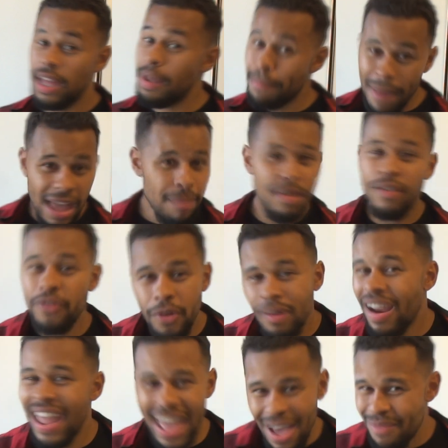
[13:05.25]
It may be
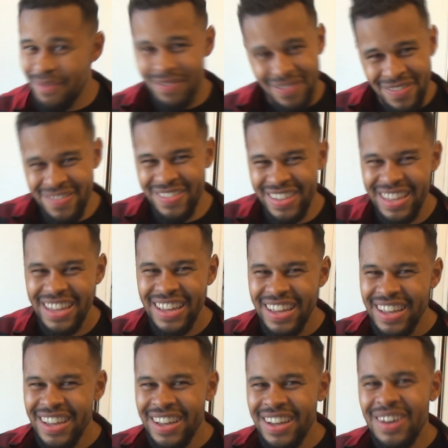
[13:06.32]
4 a.m.
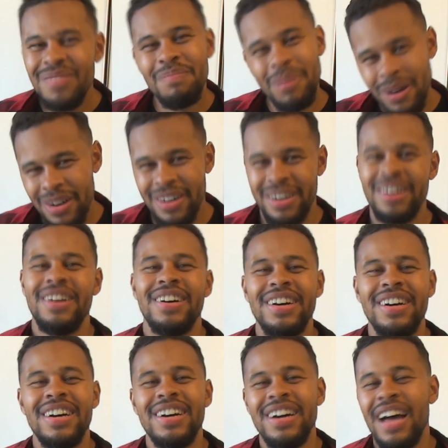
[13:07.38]
But
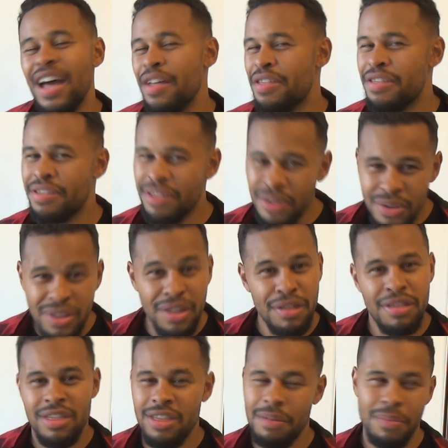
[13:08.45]
as soon
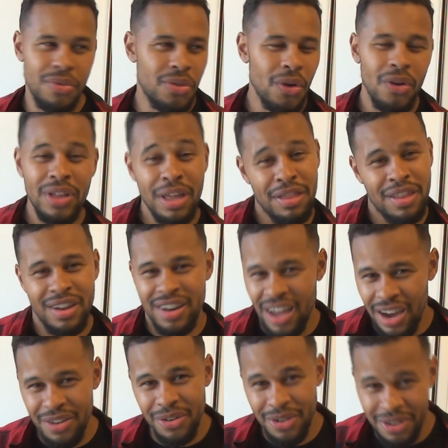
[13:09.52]
as some Tony
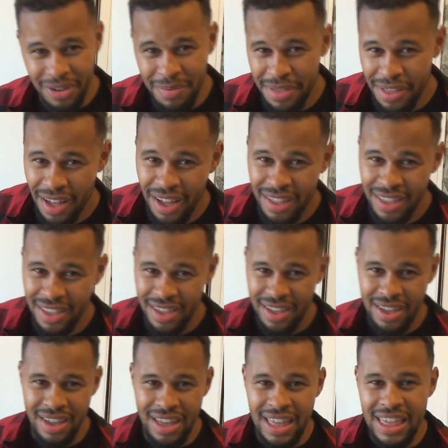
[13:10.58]
Storaro comes on,
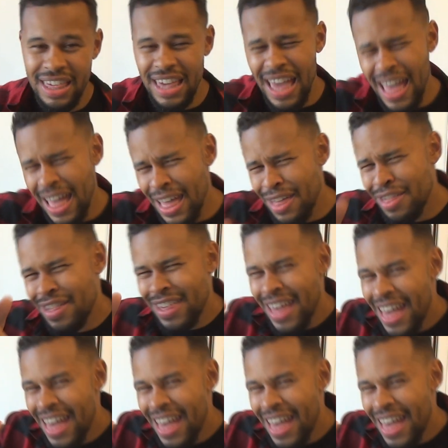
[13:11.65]
chef,